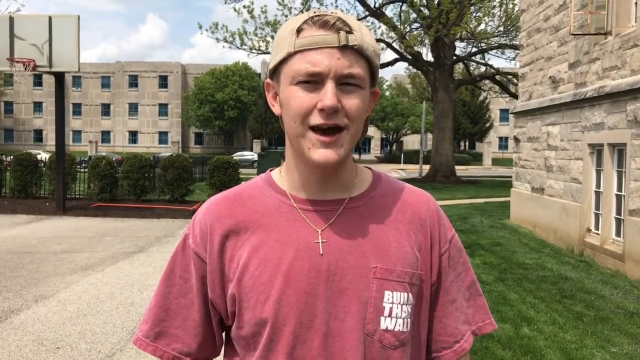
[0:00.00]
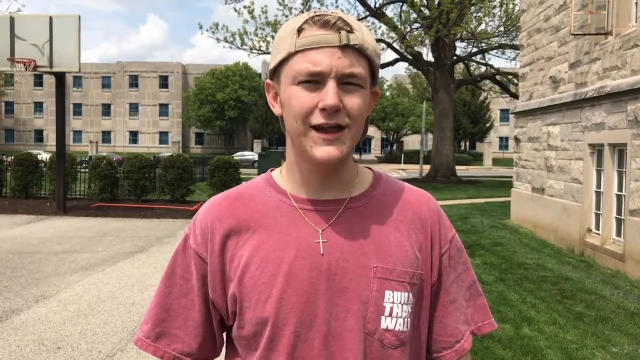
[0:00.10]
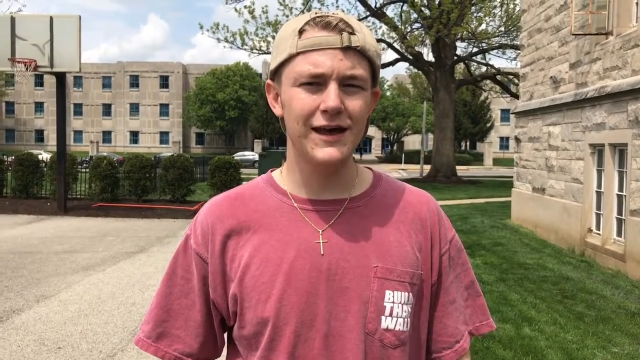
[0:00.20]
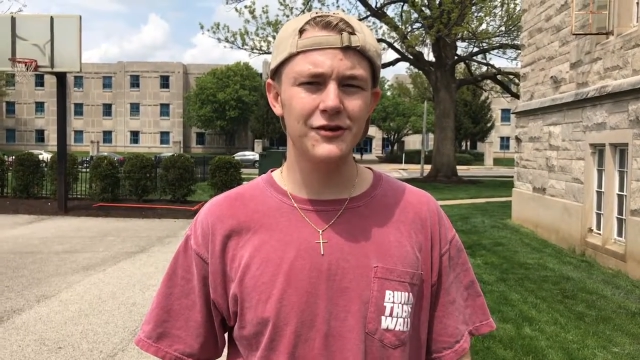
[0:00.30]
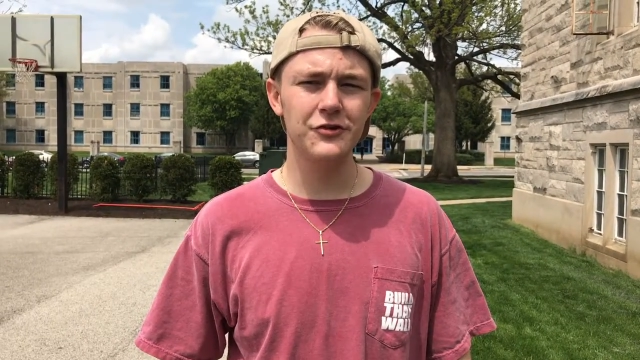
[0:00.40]

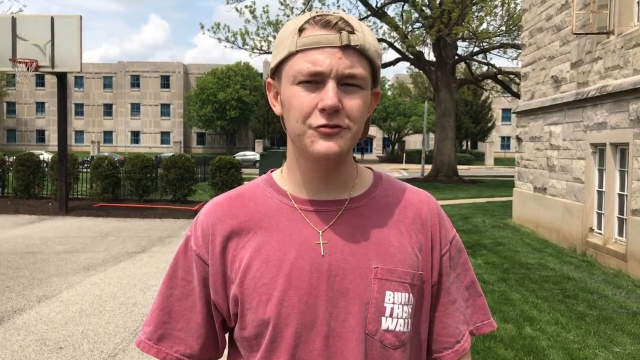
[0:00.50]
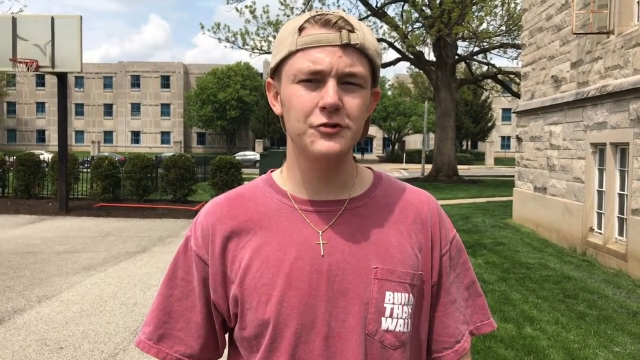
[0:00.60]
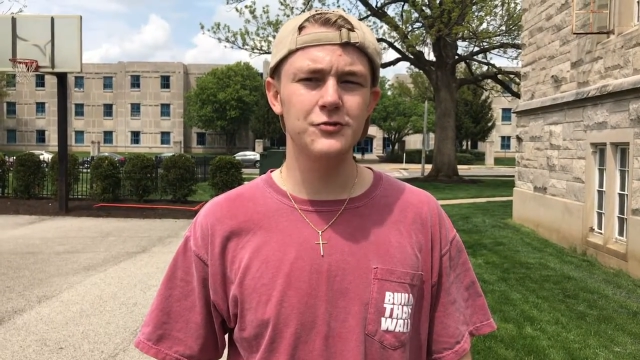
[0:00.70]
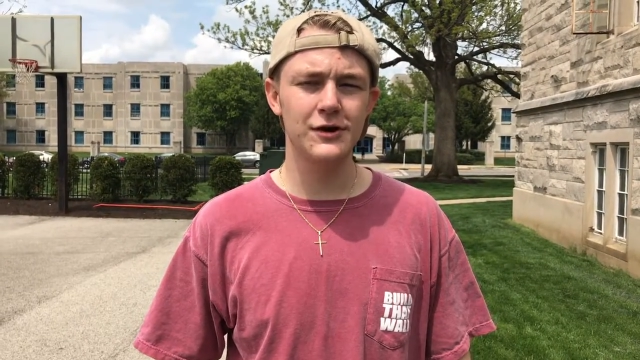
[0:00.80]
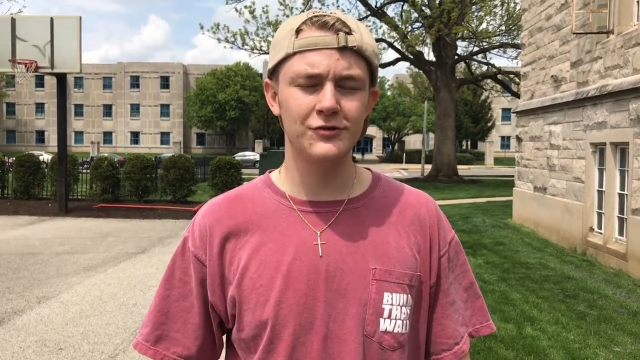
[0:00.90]
allows us
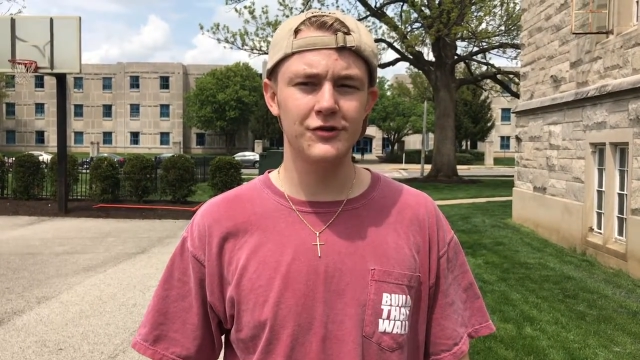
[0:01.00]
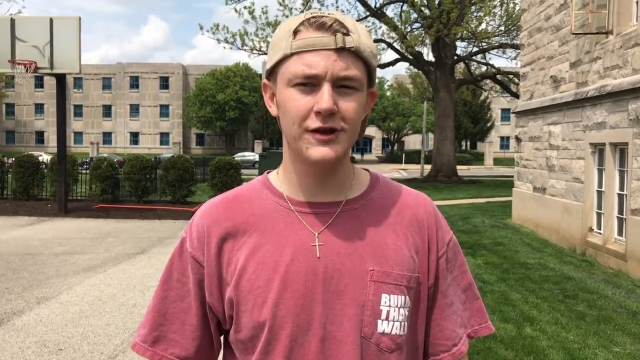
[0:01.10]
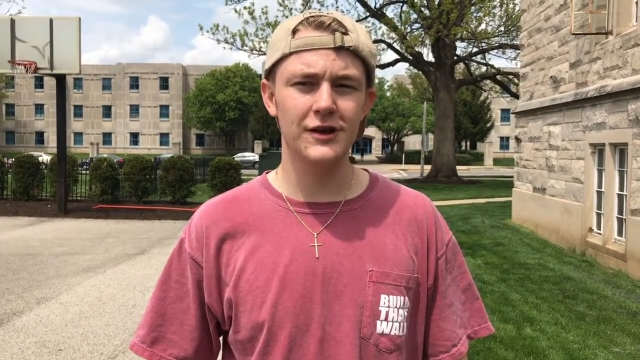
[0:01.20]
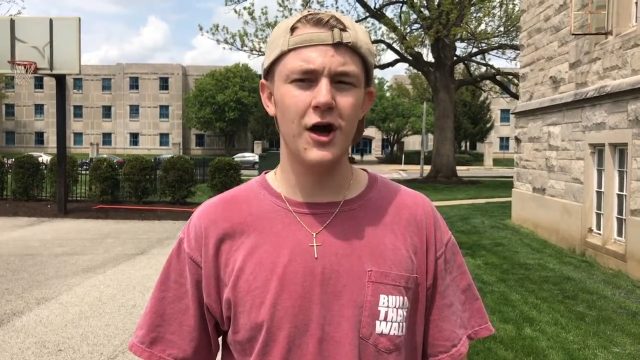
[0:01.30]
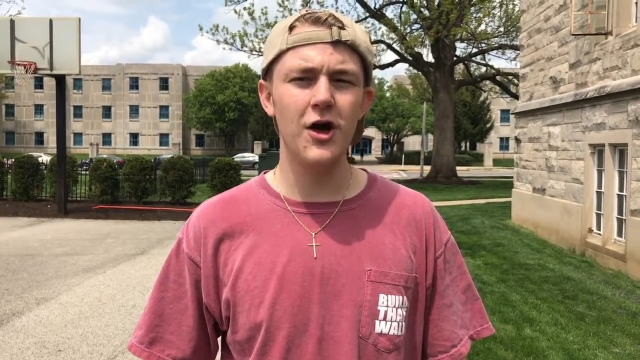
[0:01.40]
to
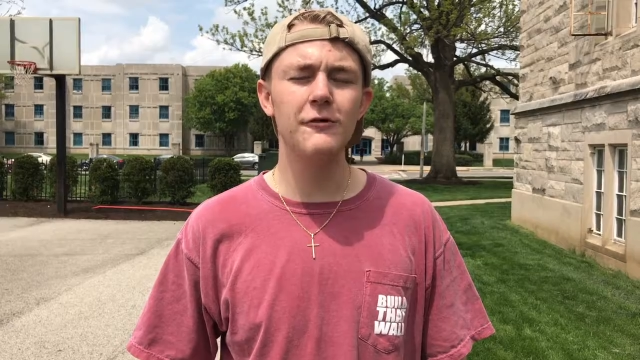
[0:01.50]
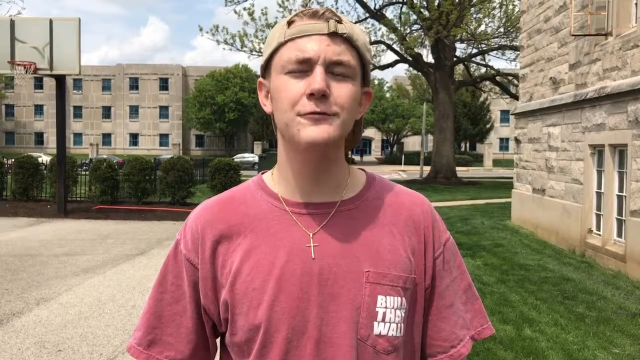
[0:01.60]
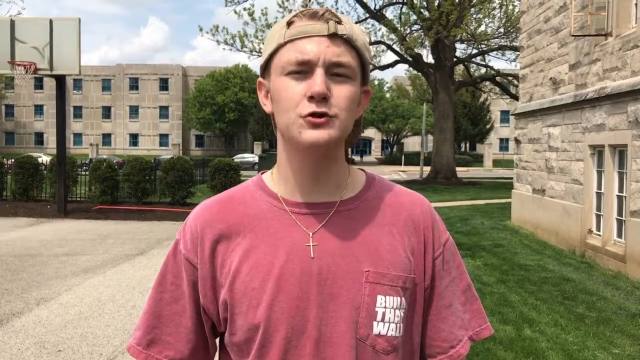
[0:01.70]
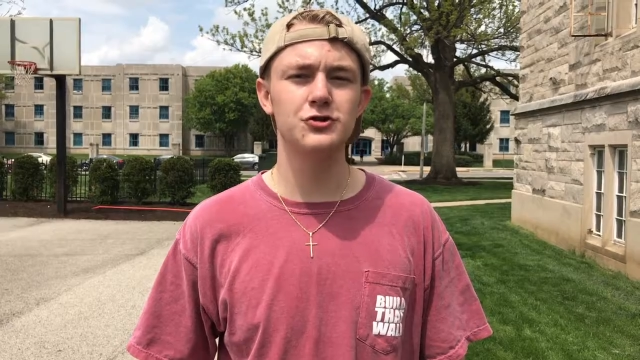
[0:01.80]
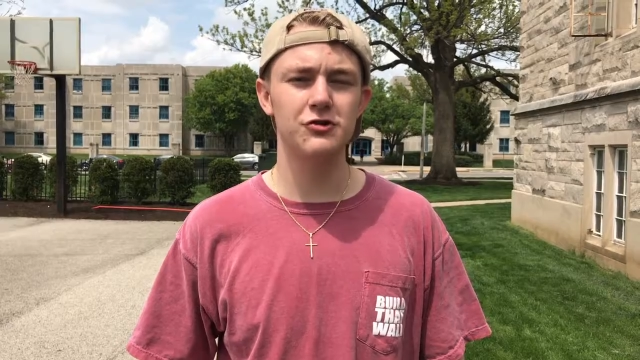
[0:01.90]
translate all
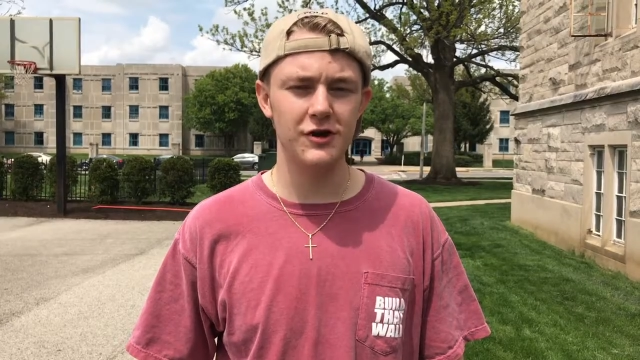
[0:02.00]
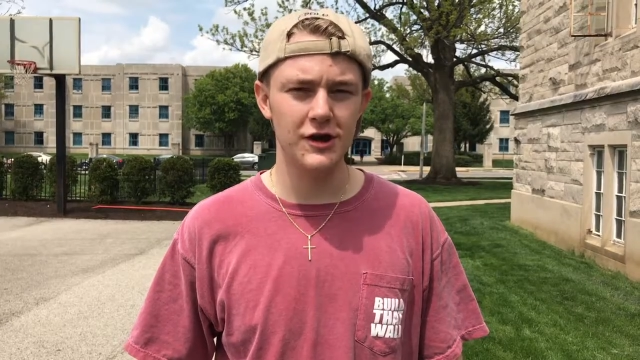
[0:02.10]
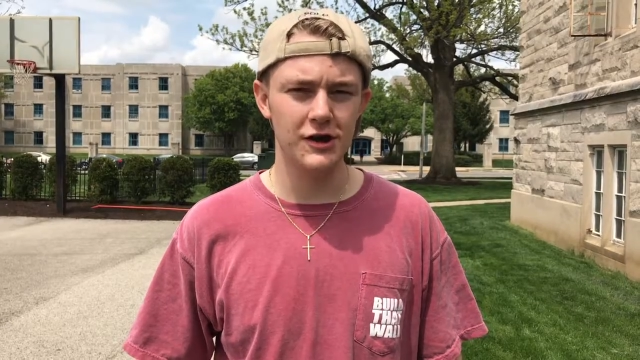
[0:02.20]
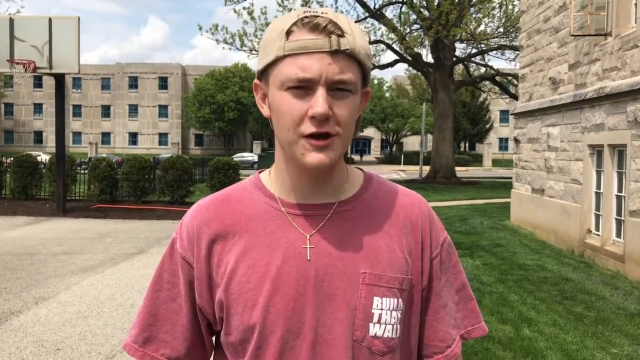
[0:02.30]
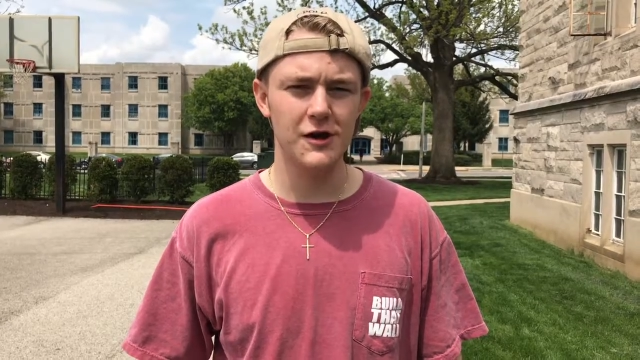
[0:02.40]
future
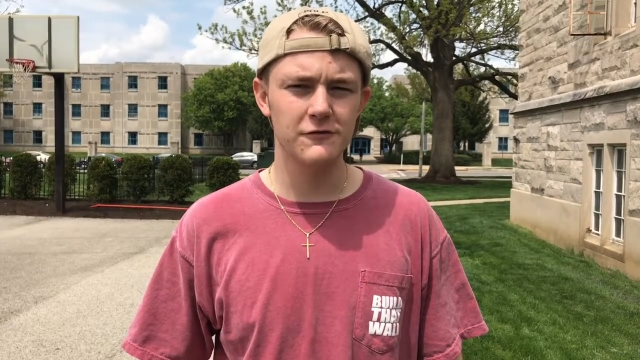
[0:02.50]
data